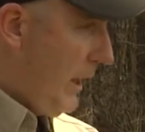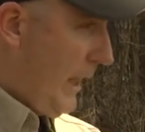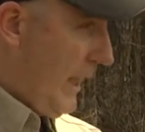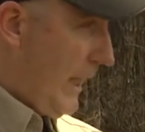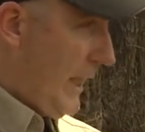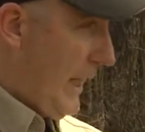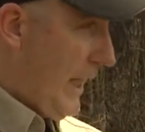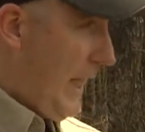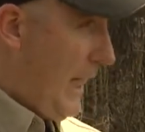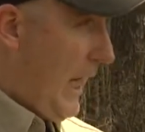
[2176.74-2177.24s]

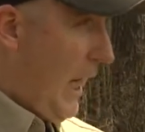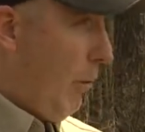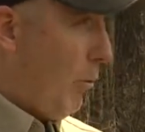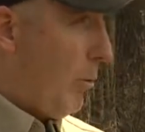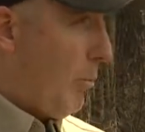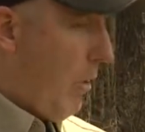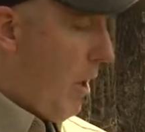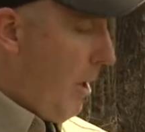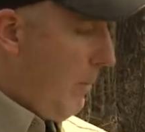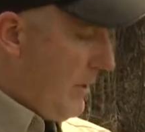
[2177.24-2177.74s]
And again, I
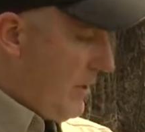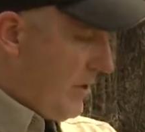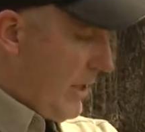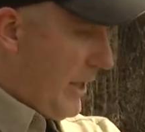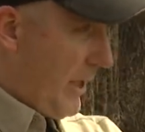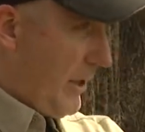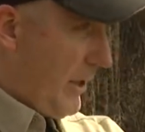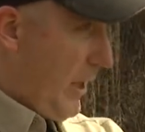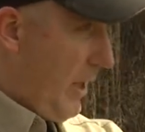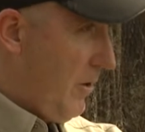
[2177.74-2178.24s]
would probably
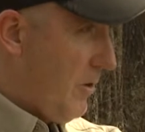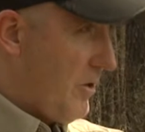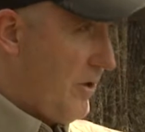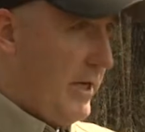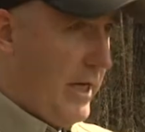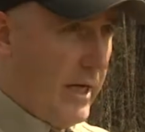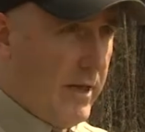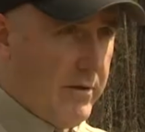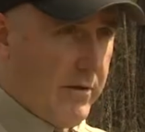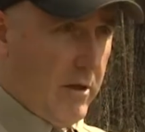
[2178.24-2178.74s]
set another
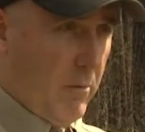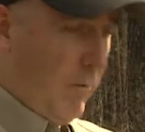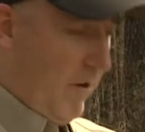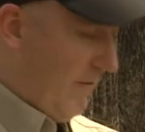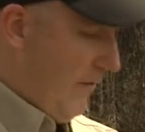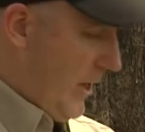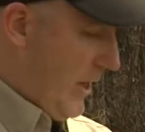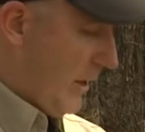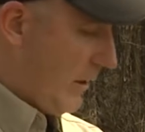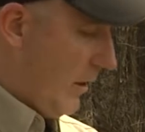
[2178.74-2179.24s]
set somewhere
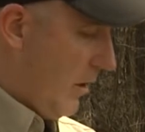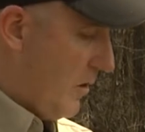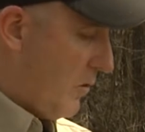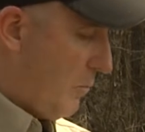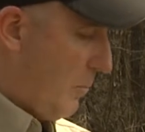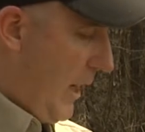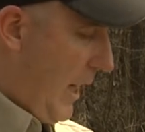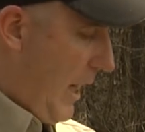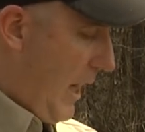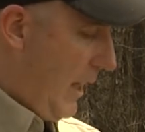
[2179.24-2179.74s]
very close
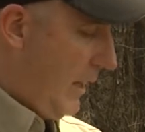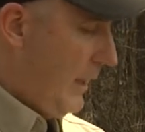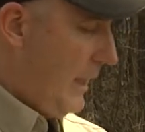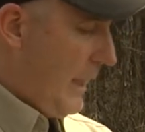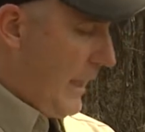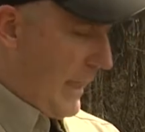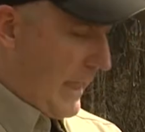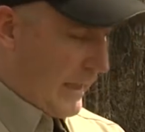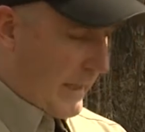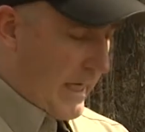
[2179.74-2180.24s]
by
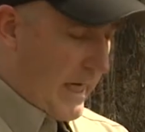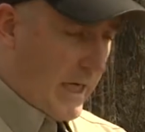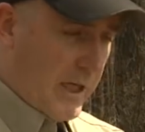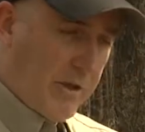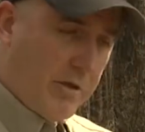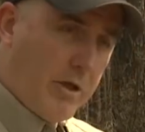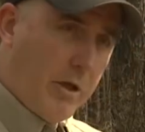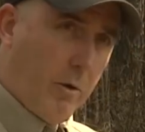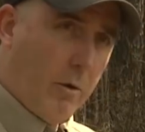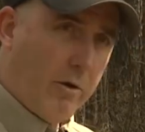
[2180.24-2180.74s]
in case
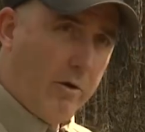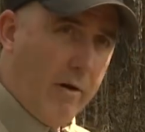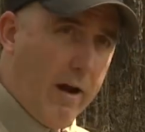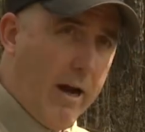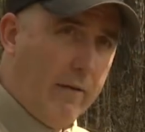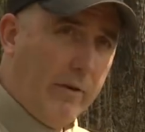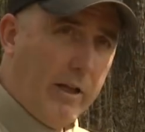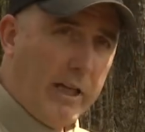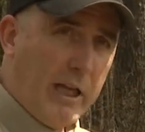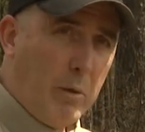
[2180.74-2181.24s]
two are
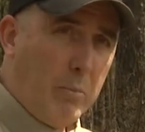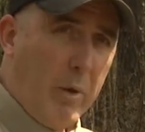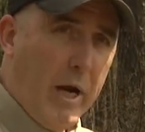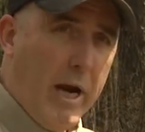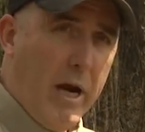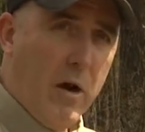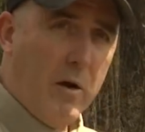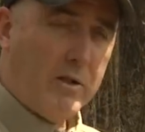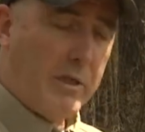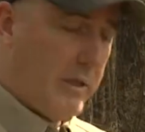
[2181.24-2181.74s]
traveling in
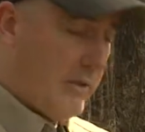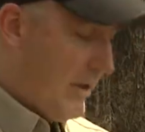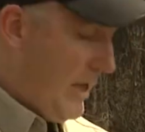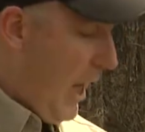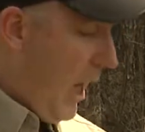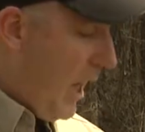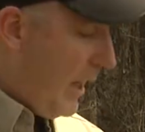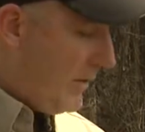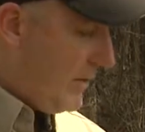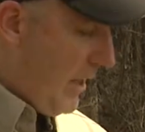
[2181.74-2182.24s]
pairs. It's
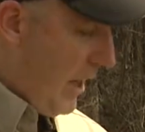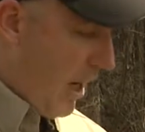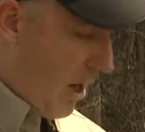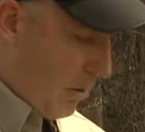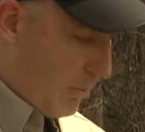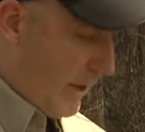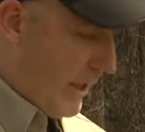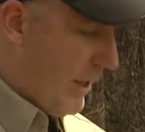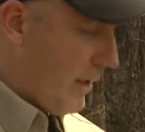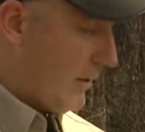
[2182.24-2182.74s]
not
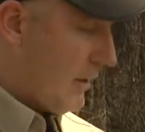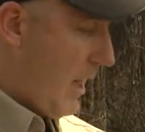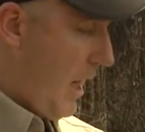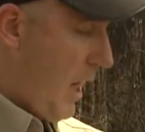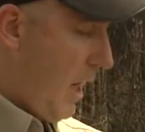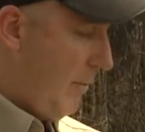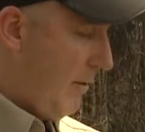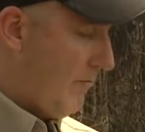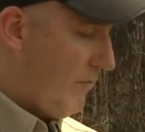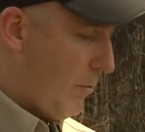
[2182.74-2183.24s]
terribly
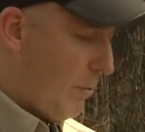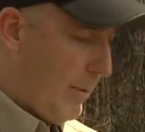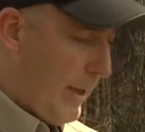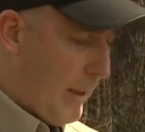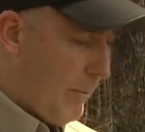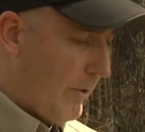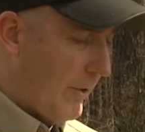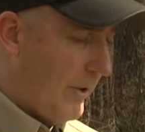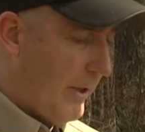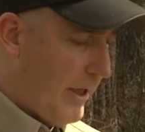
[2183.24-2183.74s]
uncommon for
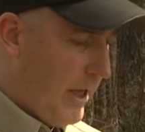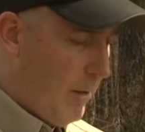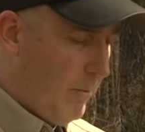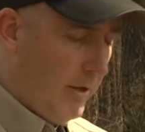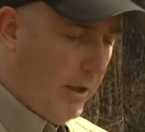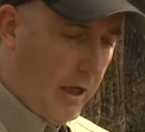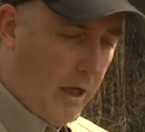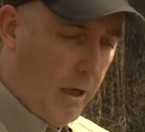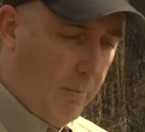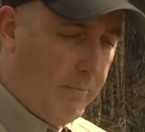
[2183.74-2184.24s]
people to
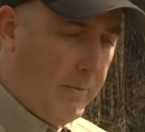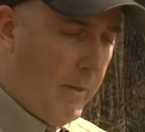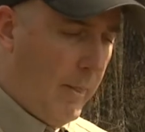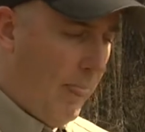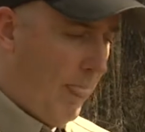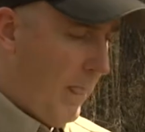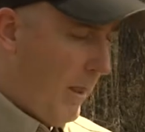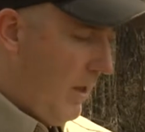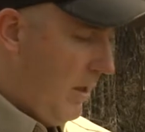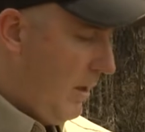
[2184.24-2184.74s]
double up,
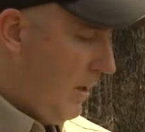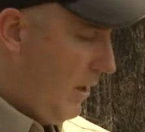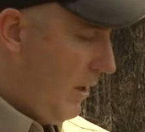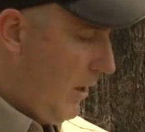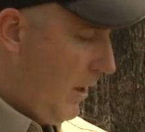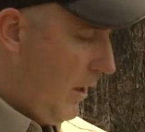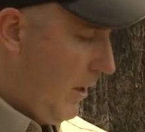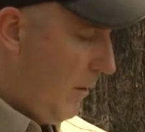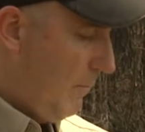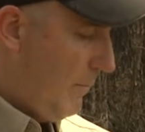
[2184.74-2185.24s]

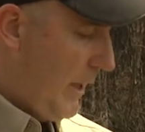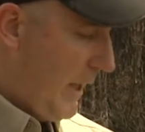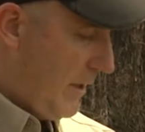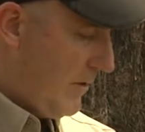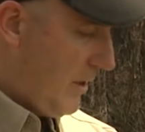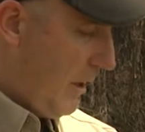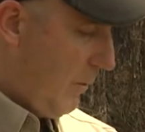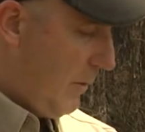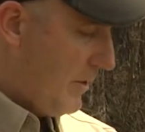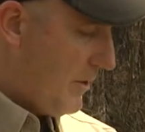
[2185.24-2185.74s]
um, and
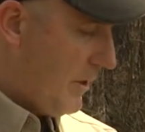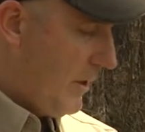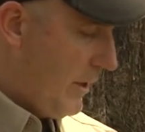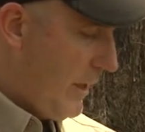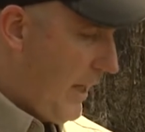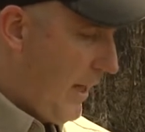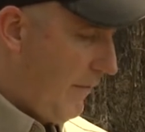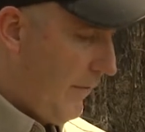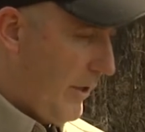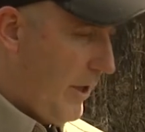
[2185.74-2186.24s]
it's always good to
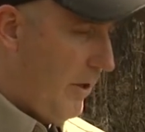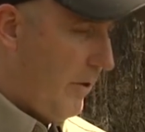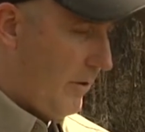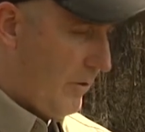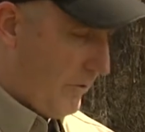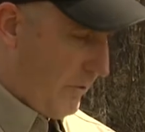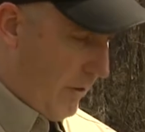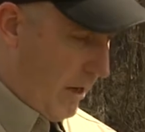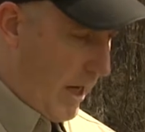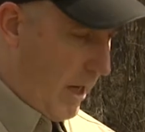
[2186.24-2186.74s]
have another
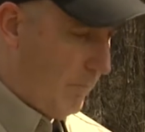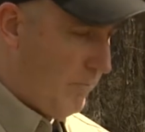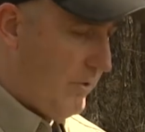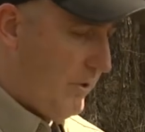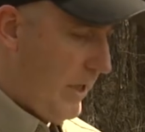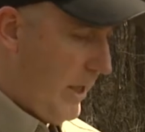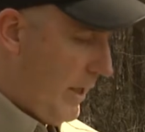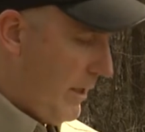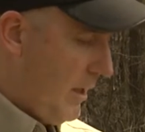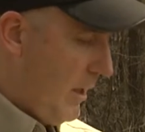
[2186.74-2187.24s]
trap
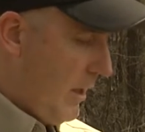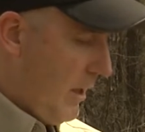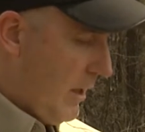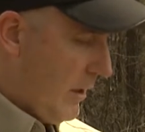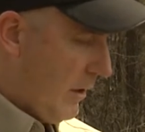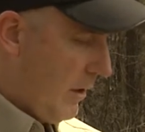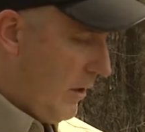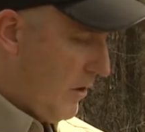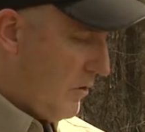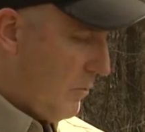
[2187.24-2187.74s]
set
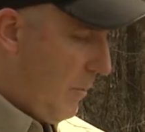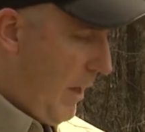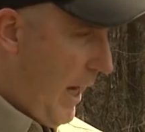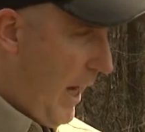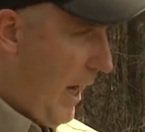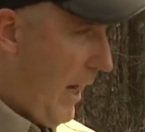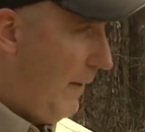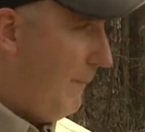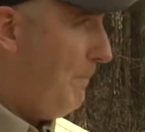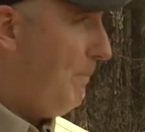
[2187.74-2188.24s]
close
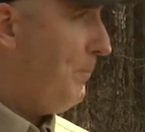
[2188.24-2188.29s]
by.